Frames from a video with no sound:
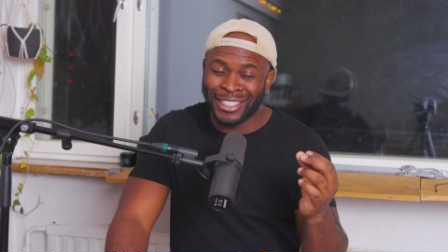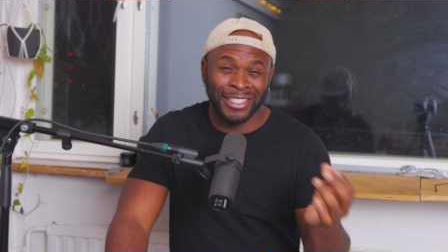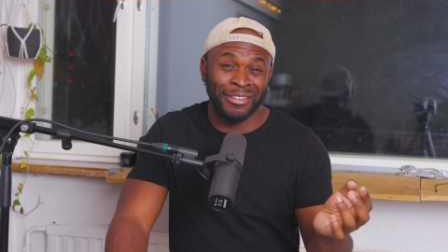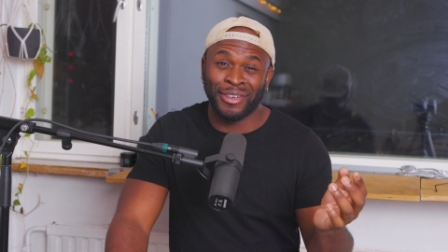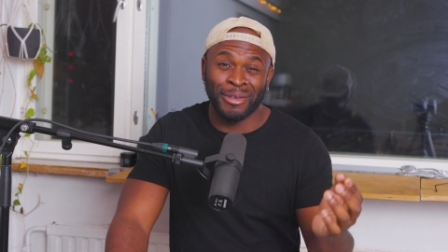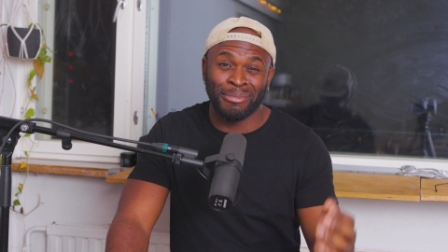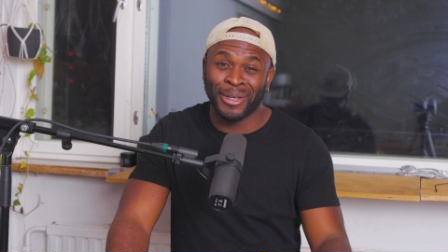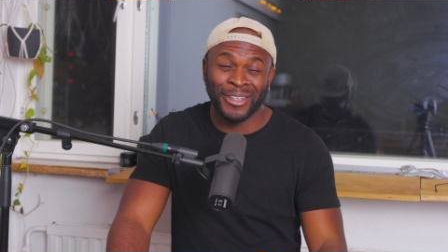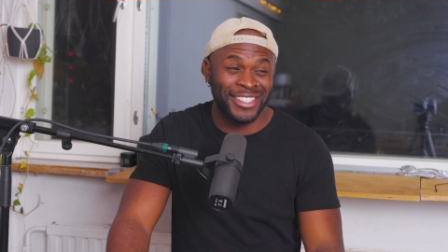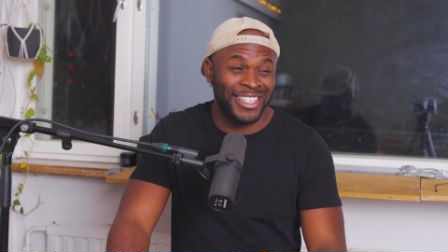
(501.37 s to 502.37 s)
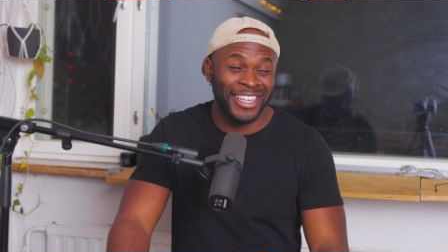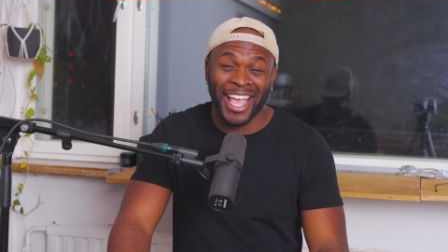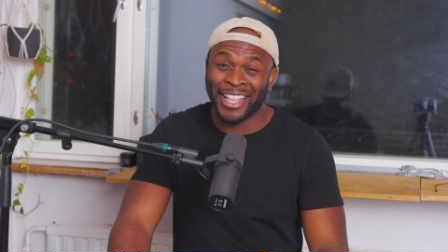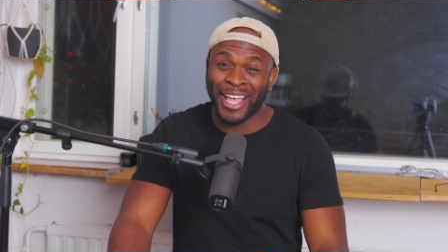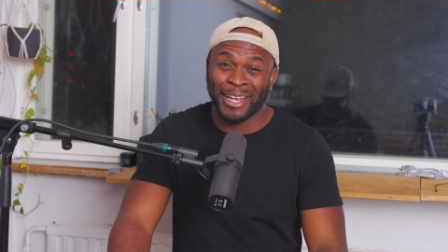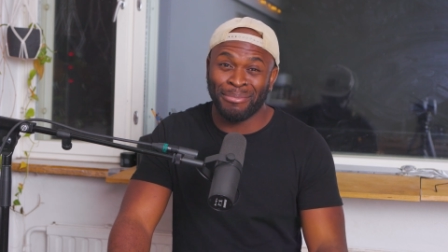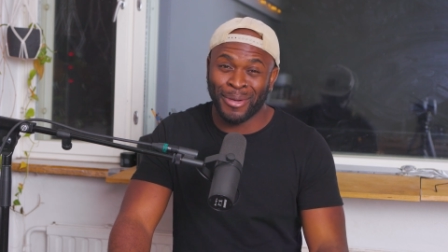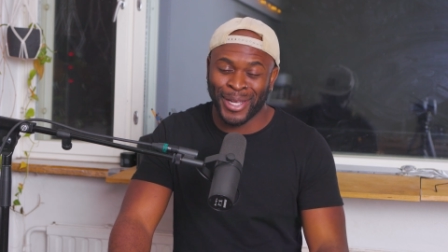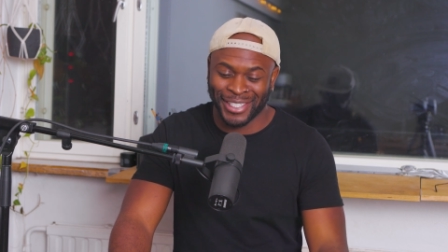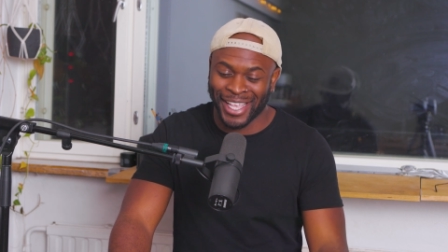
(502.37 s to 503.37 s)
different person at that
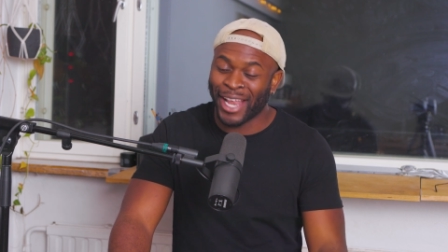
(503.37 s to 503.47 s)
point.